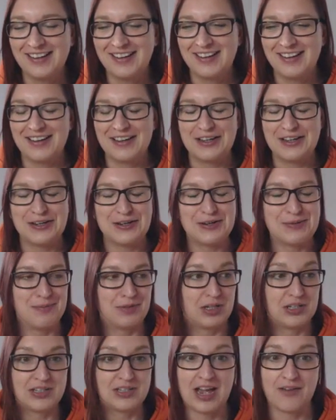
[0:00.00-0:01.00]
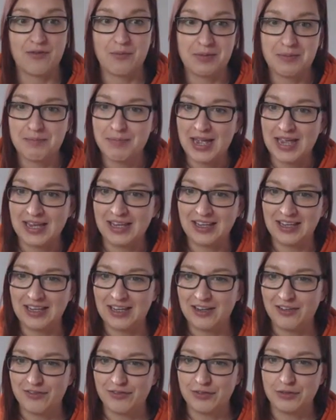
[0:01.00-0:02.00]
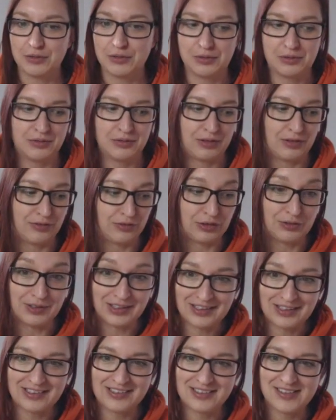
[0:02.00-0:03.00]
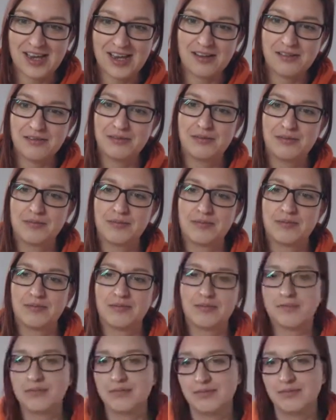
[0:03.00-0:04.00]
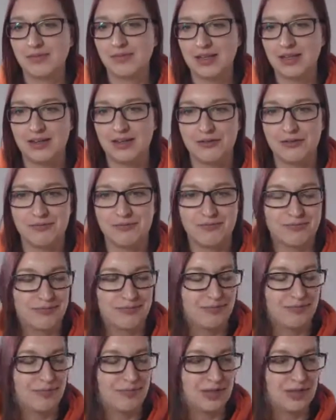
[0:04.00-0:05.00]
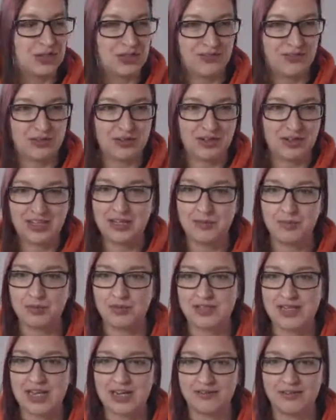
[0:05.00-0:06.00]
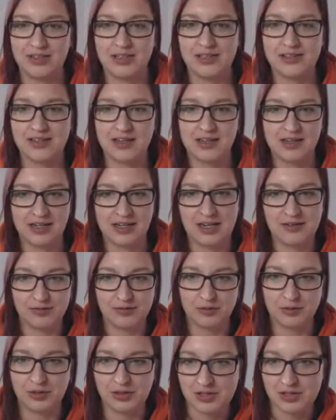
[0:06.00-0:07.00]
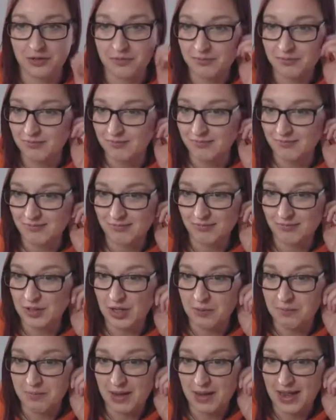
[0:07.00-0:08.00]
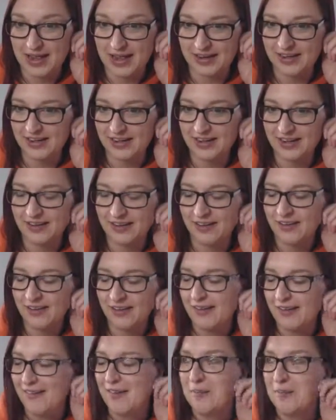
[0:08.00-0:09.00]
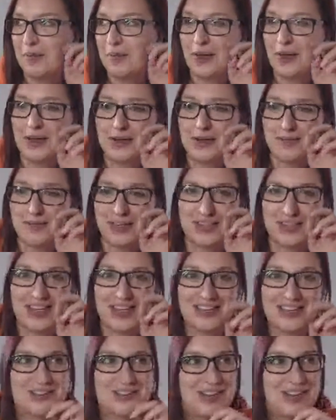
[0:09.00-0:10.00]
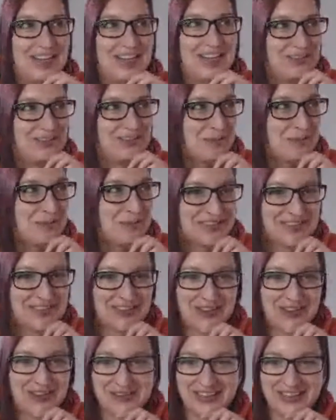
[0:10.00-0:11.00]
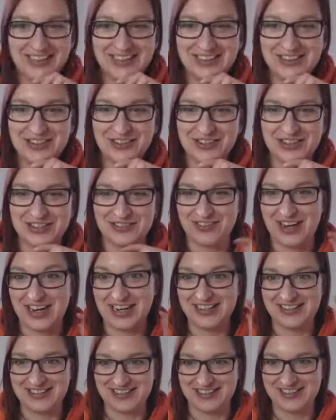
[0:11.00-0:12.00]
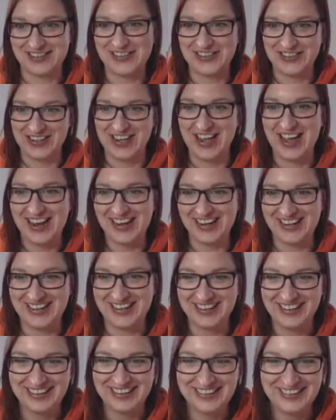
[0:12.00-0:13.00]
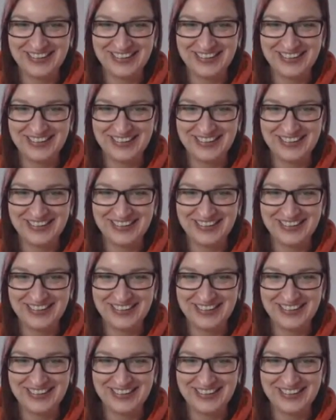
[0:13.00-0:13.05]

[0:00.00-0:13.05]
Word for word: um, because I haven't been paying it for a few years now. Um, because if you can keep your salary at a certain level, you don't you don't pay any. But um, I checked on it a few months ago, and the interest rate has just gone like